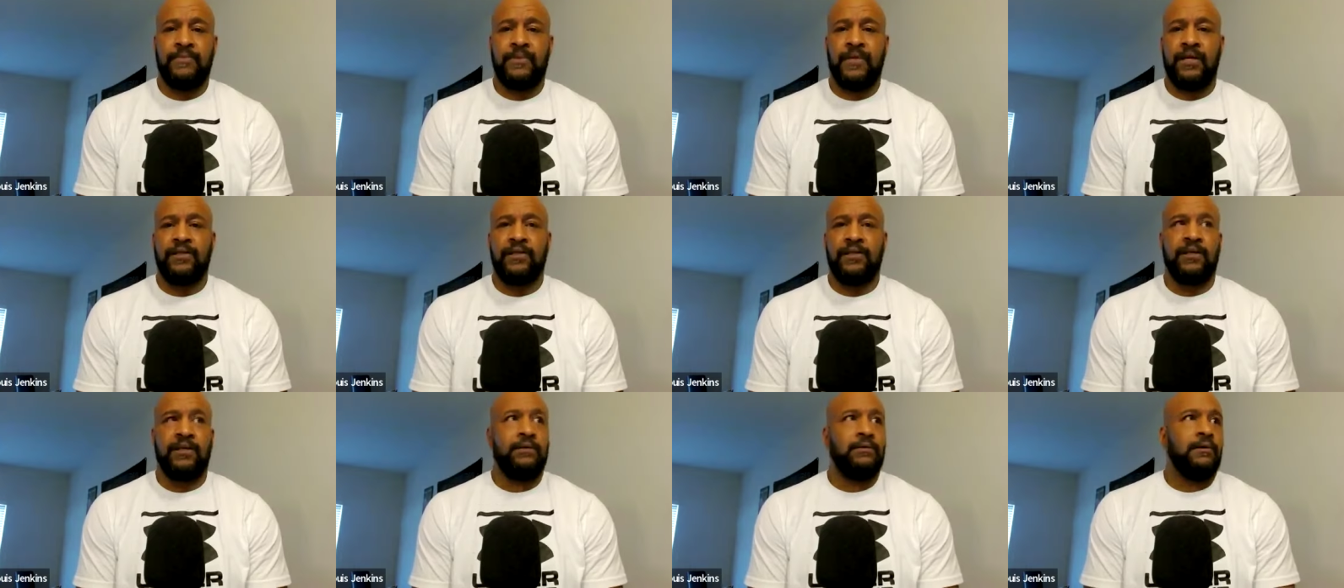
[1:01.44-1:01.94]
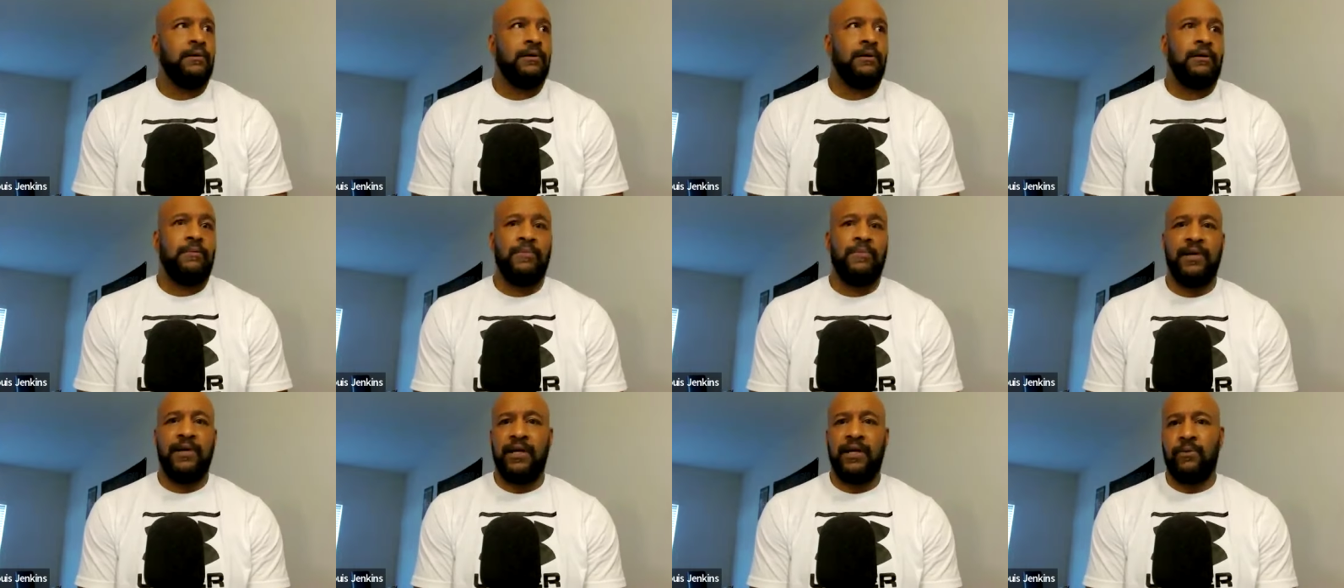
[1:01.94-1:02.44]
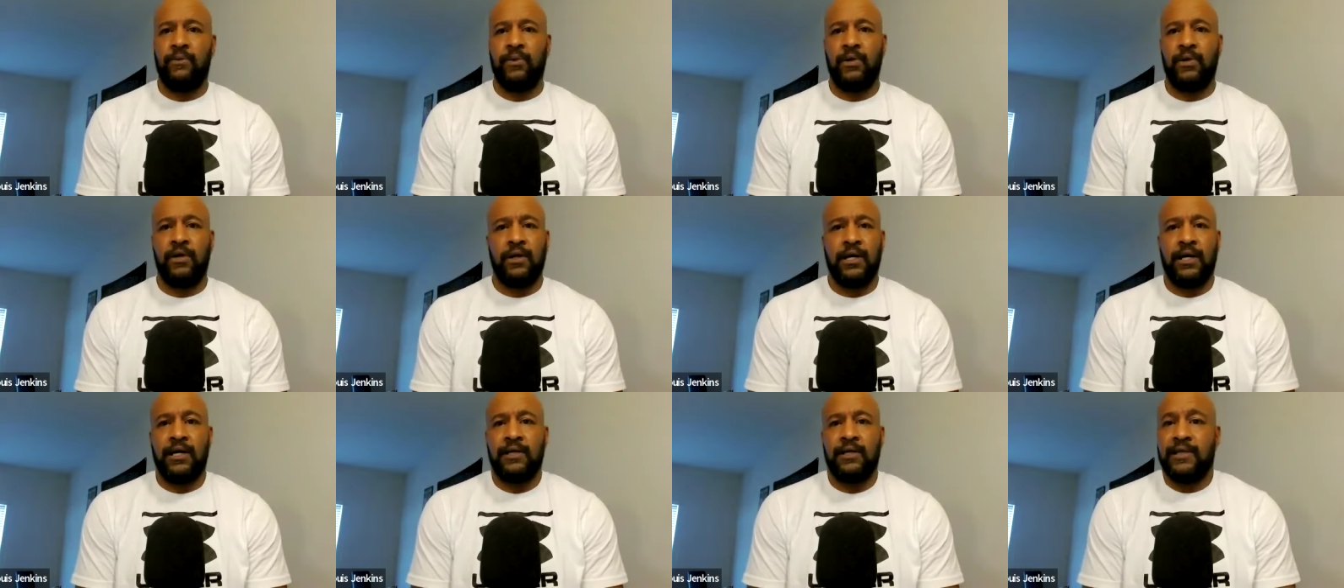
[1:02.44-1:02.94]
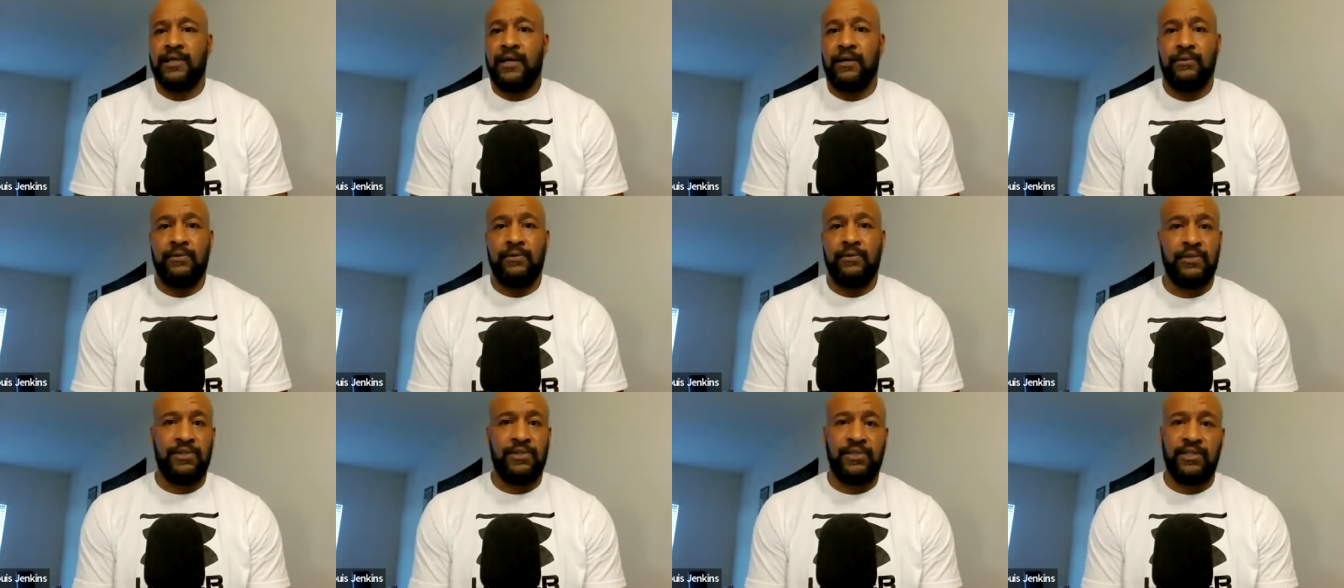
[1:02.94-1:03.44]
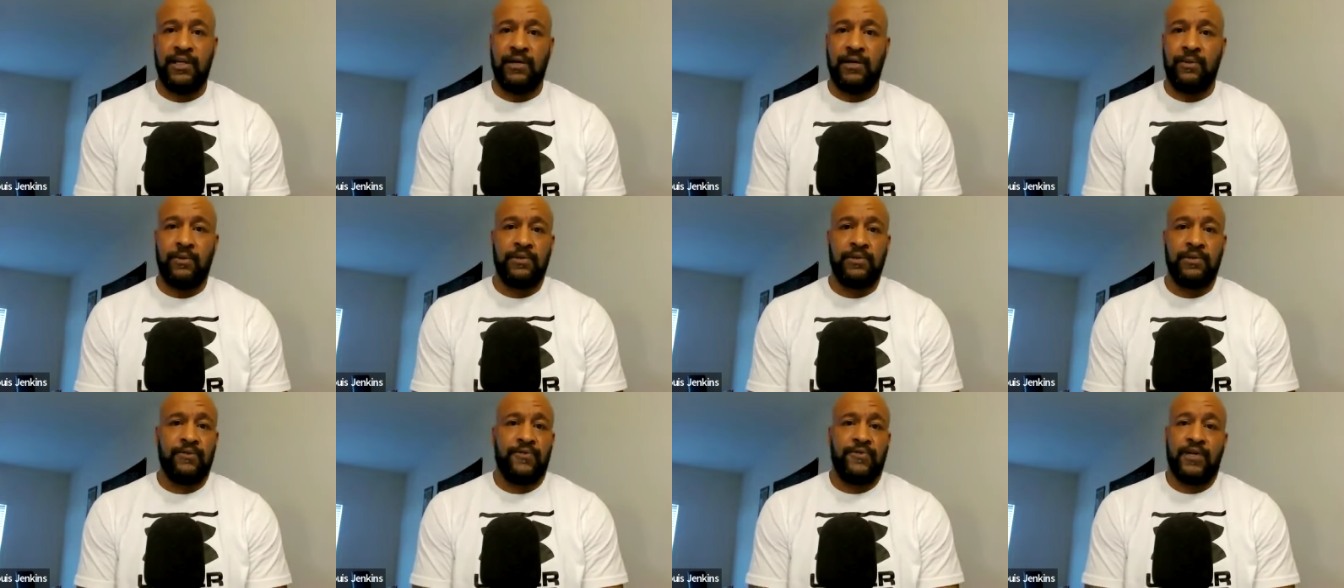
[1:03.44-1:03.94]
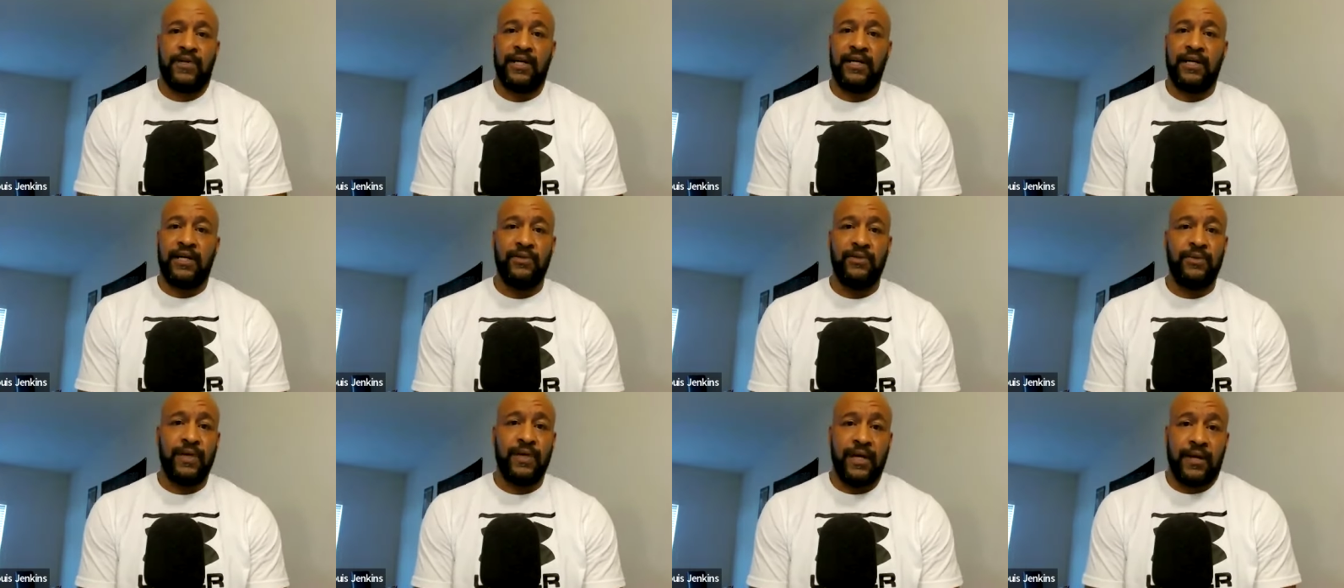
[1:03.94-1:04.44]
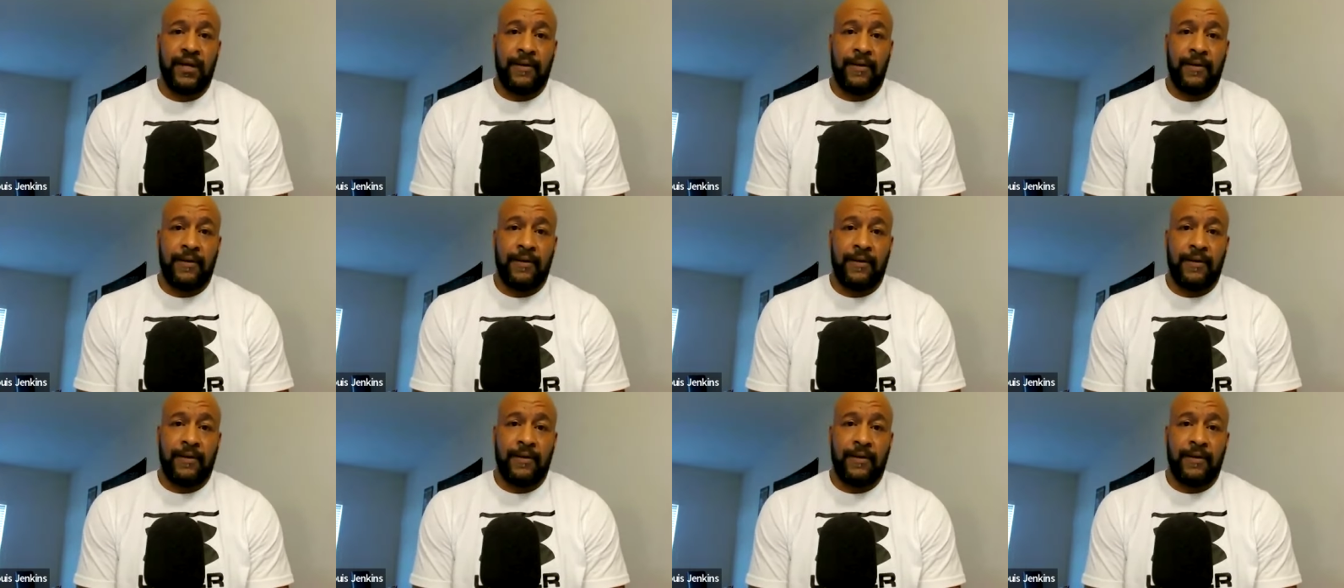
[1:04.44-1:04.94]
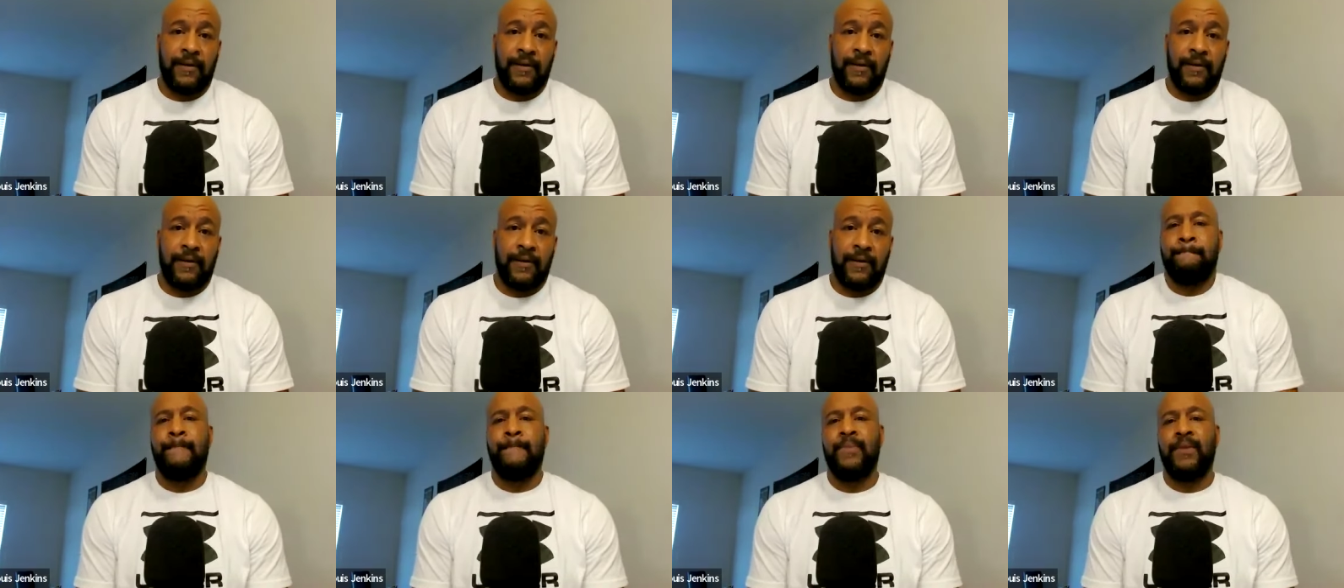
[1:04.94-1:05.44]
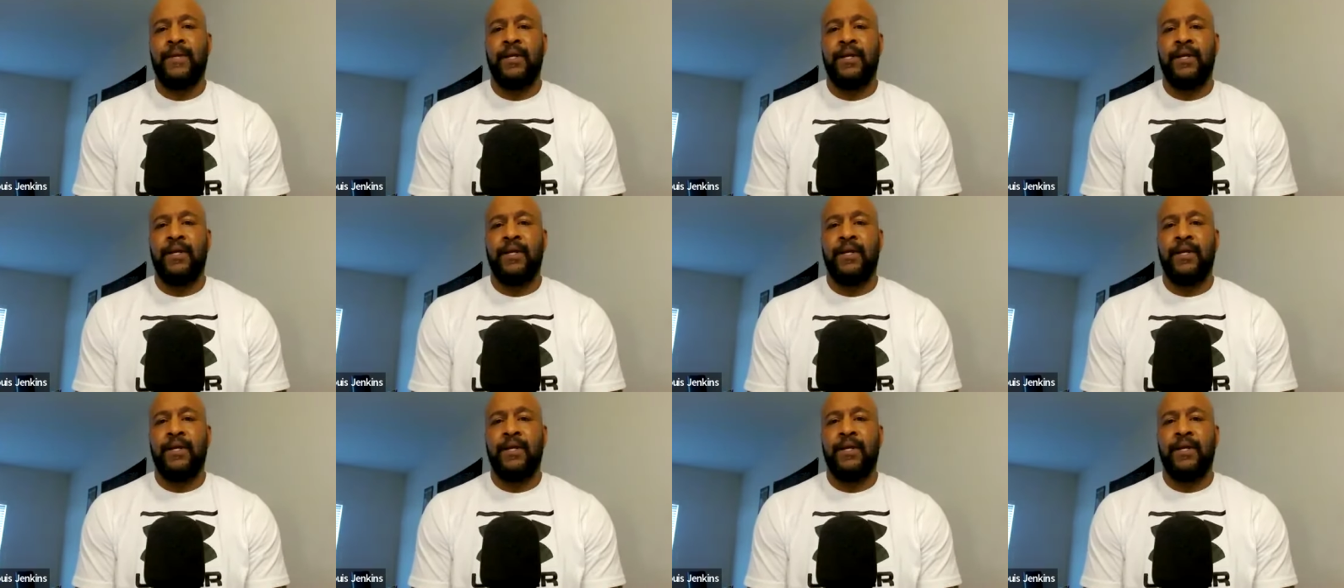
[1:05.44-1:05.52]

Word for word: I was like, "Oh man, what?" I was like, "Shit, what the fuck I do now?" Right.